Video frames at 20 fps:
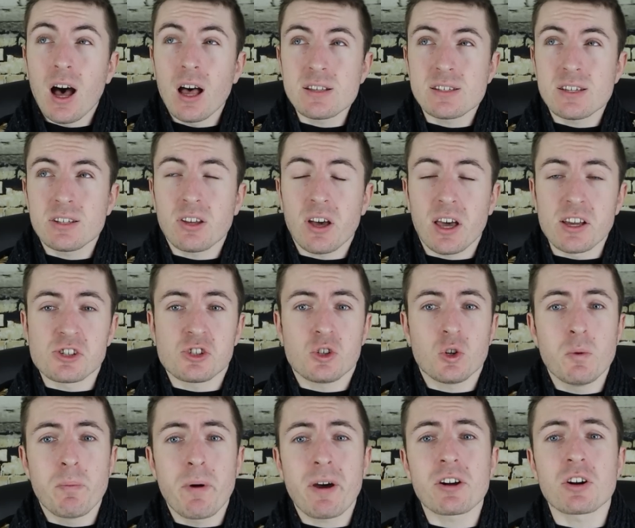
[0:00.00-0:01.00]
Ozzy Dice,
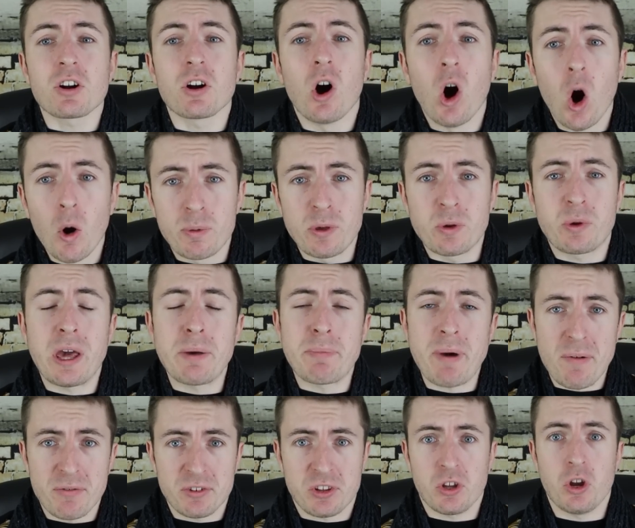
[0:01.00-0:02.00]
you better hope you keep
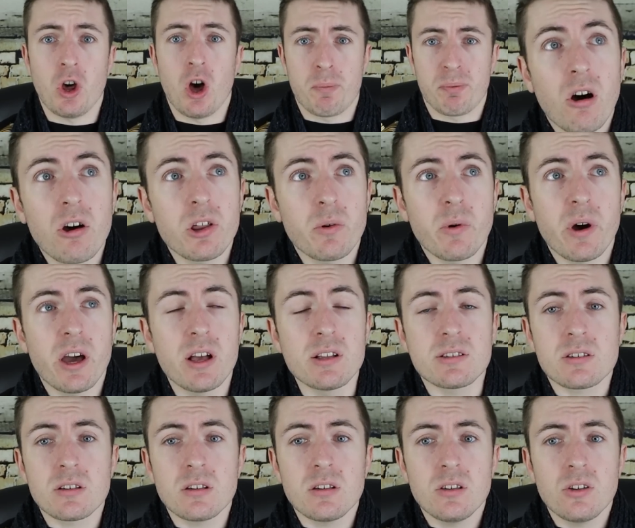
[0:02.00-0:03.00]
Everton up.
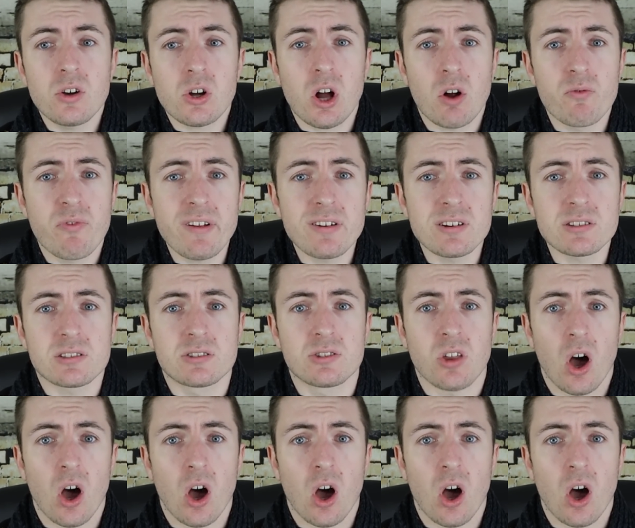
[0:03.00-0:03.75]
Otherwise, your career is